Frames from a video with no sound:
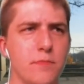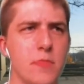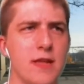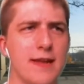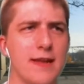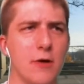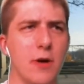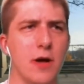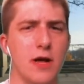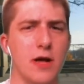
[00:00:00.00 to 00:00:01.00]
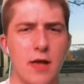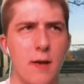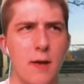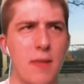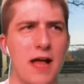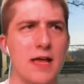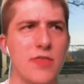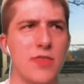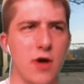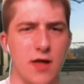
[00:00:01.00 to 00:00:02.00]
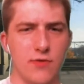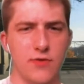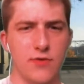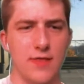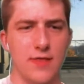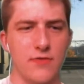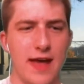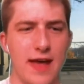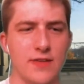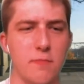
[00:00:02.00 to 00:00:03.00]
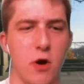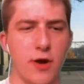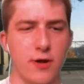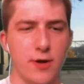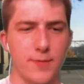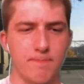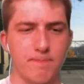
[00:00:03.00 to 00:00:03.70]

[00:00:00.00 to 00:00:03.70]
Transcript: Now, cool. my thoughts on this as a marketer,